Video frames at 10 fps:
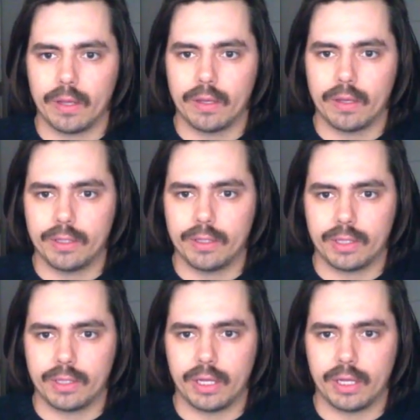Let's
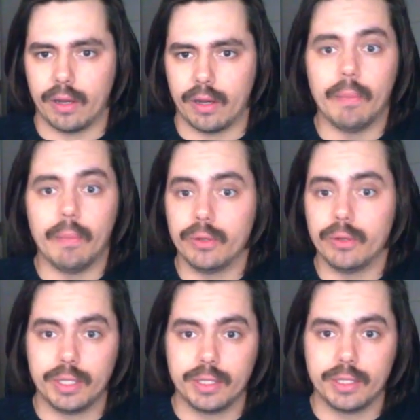click on
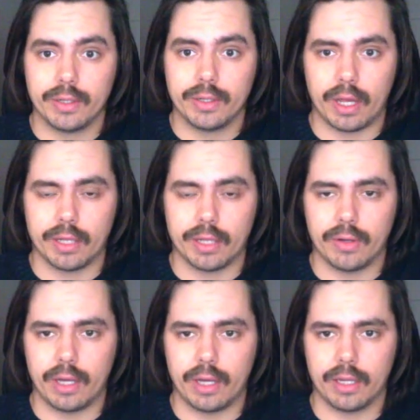emojis. Okay, so I
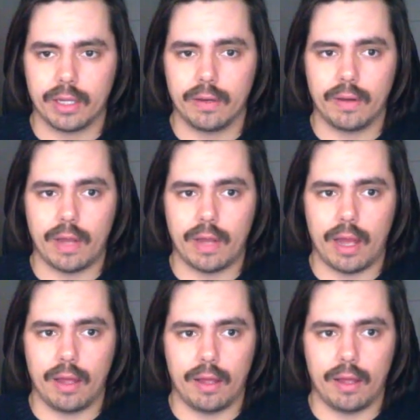can
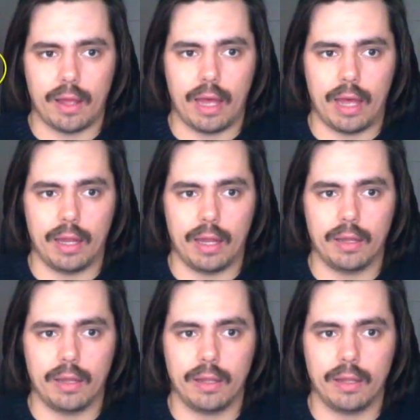add
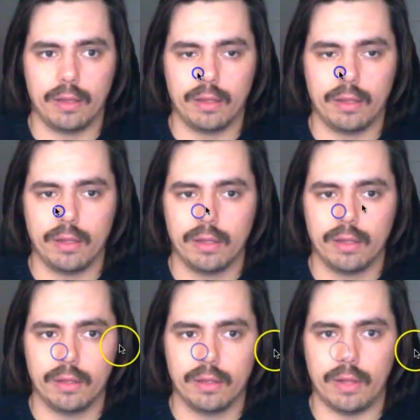
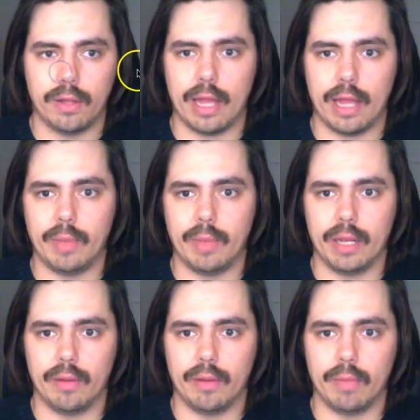little animated
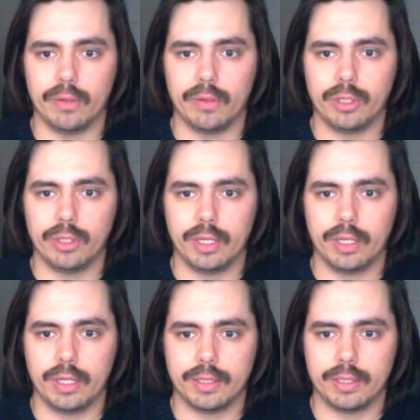
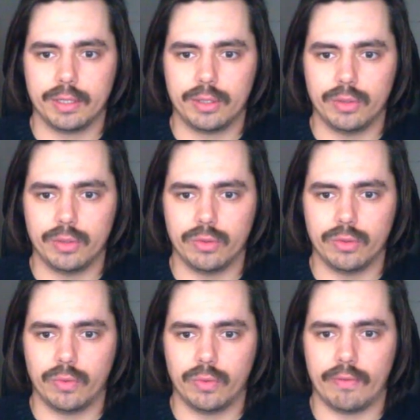emojis to
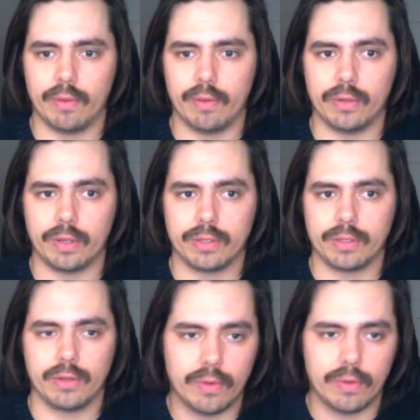whatever I'm doing. So
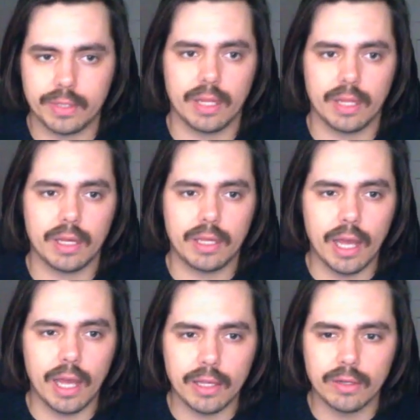if I want to say like, yeah,
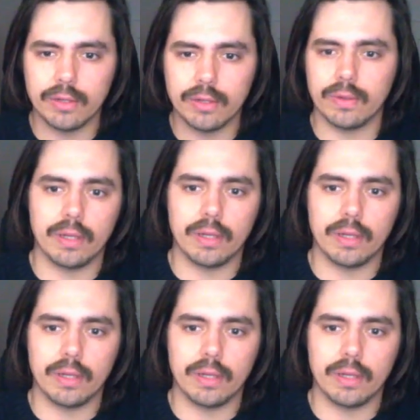you can do it.